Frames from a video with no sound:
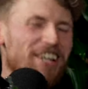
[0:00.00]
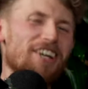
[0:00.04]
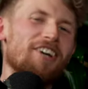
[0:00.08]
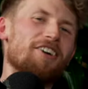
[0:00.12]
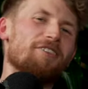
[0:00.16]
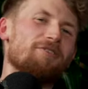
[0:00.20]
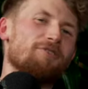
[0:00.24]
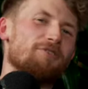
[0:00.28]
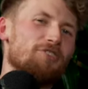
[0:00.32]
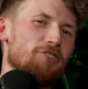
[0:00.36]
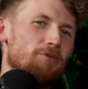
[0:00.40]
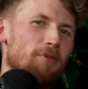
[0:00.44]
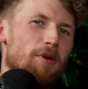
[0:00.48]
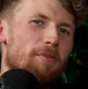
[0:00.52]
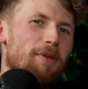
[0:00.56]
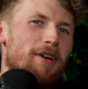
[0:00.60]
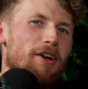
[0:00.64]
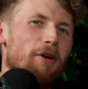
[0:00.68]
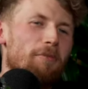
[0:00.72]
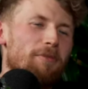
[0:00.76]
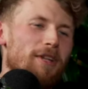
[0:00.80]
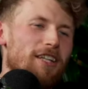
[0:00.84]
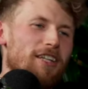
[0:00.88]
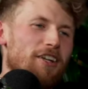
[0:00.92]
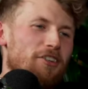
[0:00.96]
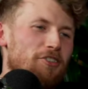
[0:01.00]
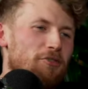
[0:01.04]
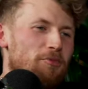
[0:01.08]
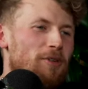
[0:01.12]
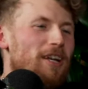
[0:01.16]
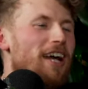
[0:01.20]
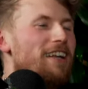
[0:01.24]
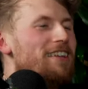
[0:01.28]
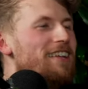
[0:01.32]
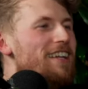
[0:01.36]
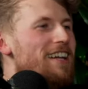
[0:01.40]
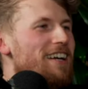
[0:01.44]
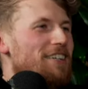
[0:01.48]
Should we be completely honest? We
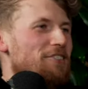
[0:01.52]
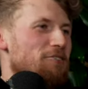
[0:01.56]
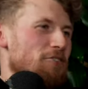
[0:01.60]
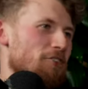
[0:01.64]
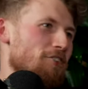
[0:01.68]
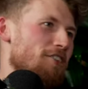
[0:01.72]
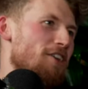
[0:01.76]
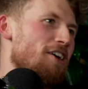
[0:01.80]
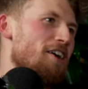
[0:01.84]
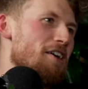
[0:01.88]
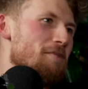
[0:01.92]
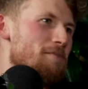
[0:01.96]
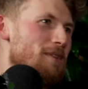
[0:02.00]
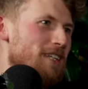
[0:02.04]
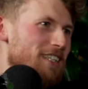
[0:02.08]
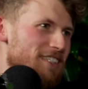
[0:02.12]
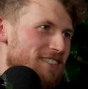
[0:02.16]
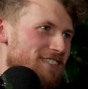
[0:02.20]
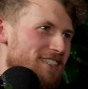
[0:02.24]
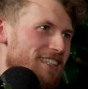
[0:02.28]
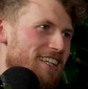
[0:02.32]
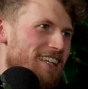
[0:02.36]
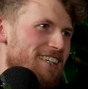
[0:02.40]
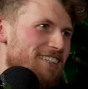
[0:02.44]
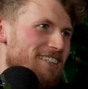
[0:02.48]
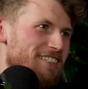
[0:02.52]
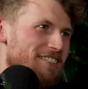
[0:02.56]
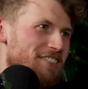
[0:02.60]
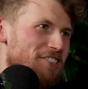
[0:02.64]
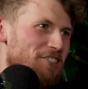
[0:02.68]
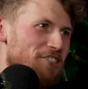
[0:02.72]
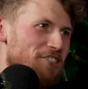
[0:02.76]
had an extra 30 minutes to kill in the